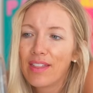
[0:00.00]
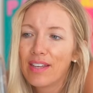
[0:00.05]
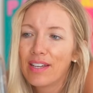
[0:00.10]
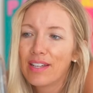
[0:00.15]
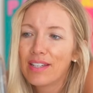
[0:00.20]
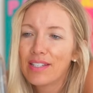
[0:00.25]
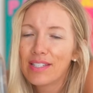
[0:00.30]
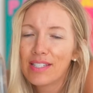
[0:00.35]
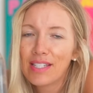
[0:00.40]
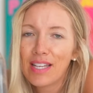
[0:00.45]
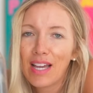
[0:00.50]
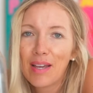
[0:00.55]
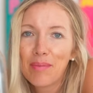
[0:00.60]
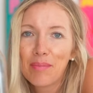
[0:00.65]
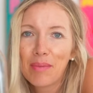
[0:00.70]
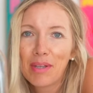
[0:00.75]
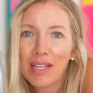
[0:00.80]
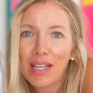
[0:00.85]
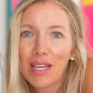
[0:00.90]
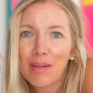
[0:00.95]
this,
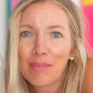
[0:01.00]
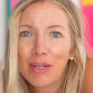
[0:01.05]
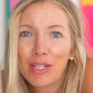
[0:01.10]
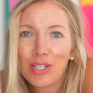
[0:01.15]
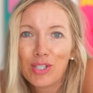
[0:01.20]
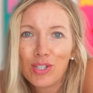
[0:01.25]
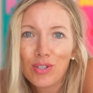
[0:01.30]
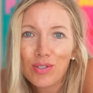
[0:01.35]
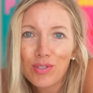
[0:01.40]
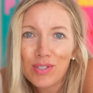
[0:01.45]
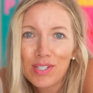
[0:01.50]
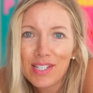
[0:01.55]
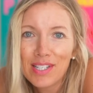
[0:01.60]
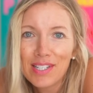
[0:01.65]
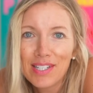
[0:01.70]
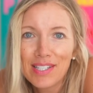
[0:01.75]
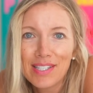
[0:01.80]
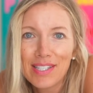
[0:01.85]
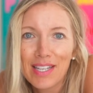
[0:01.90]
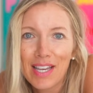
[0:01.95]
I'm gonna get my
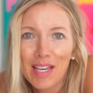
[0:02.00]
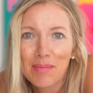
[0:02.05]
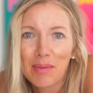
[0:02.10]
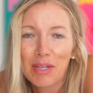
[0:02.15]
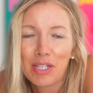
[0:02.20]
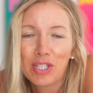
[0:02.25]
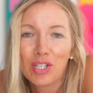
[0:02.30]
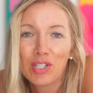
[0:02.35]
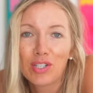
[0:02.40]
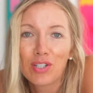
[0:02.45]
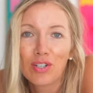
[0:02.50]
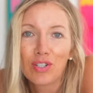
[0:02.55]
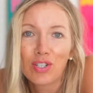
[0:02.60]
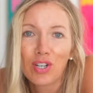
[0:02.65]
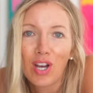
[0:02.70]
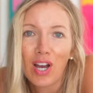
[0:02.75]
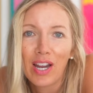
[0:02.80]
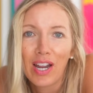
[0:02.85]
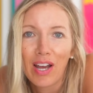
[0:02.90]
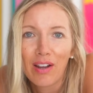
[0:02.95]
juices and my ginger shot